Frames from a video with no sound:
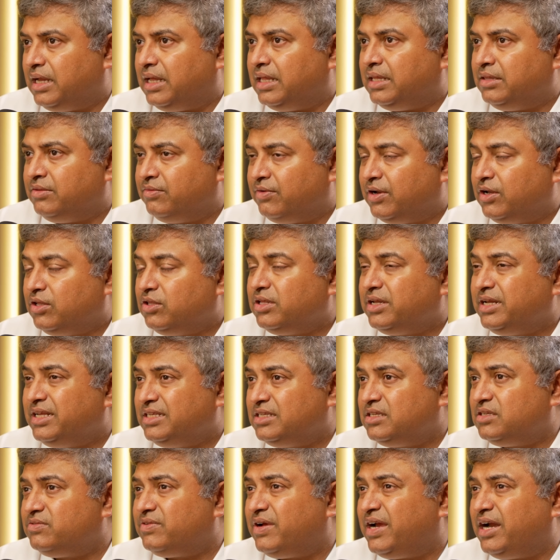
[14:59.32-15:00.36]
And one of the
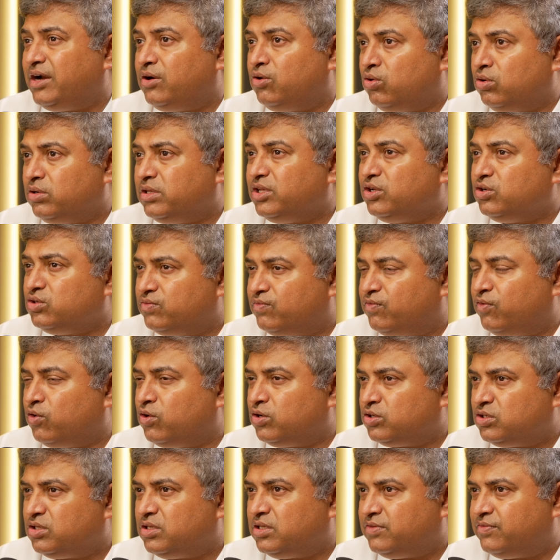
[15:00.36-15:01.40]
reasons why I don't think you'd
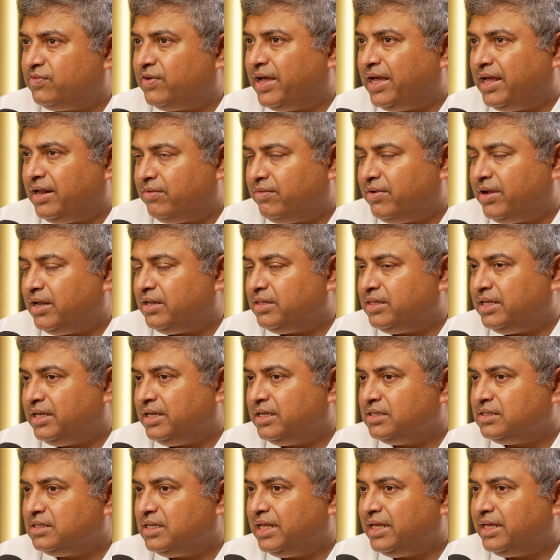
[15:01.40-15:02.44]
focus on this firewire thing
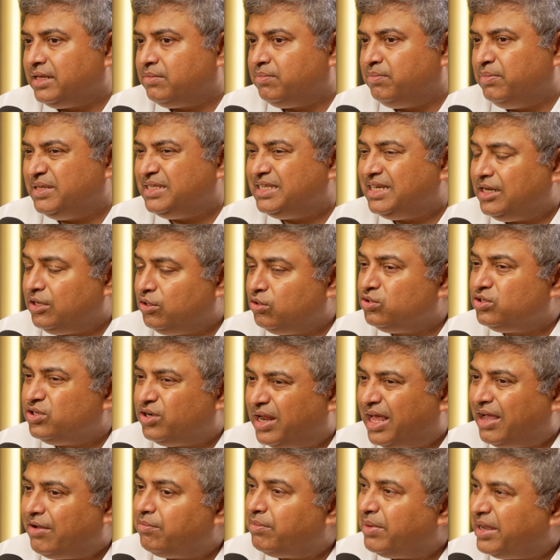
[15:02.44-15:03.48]
is like basically you should
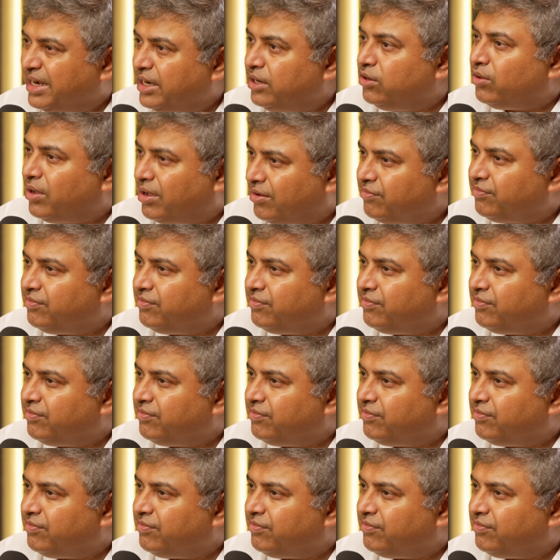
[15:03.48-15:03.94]
have money to have